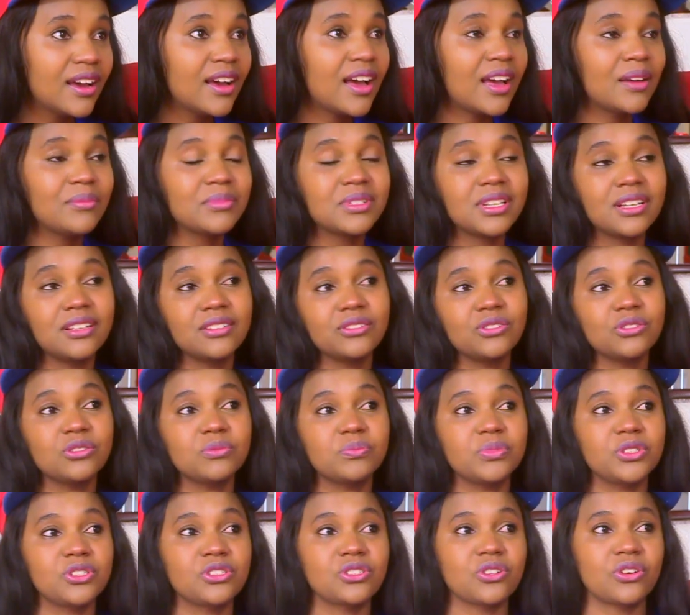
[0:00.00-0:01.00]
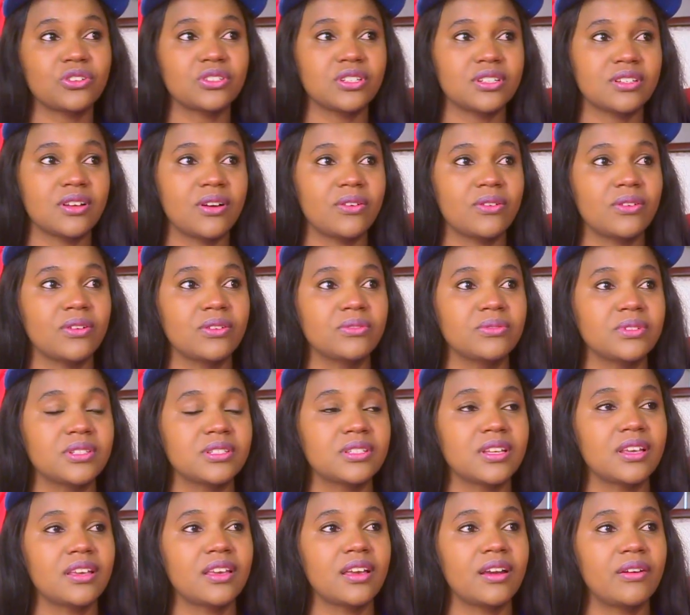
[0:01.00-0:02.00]
I'm telling you, you'll be shocked at how God will
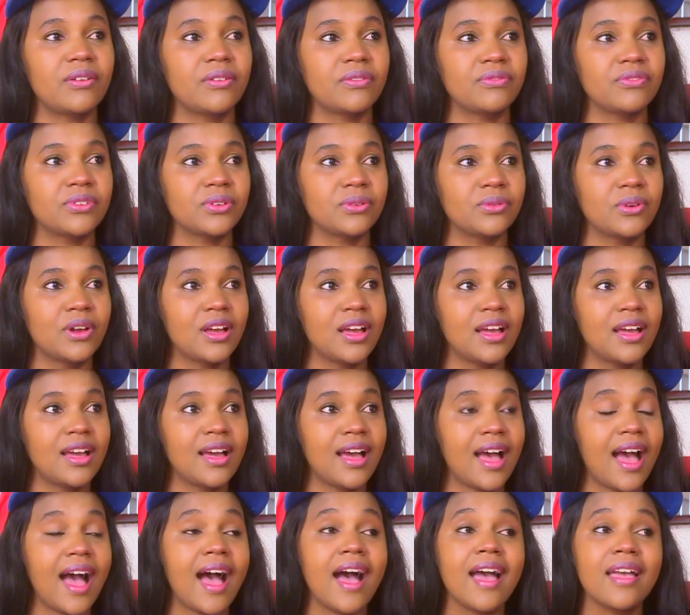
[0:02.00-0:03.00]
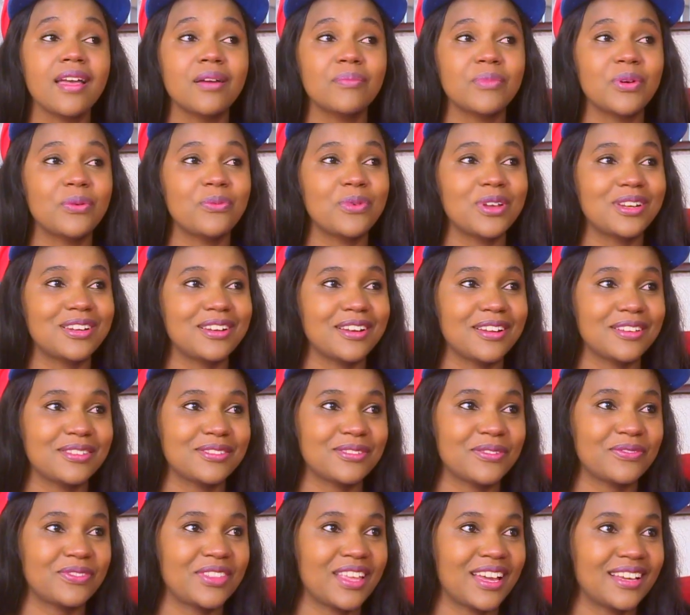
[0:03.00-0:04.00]
take care of you. I am a
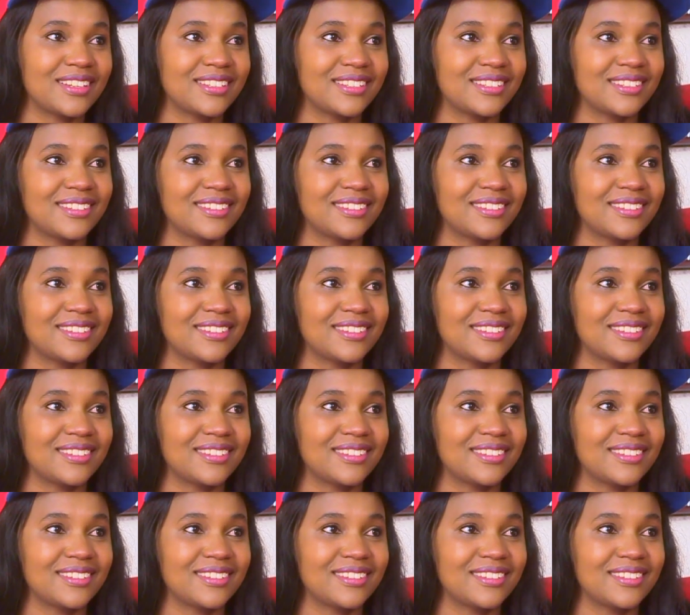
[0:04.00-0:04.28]
witness of that.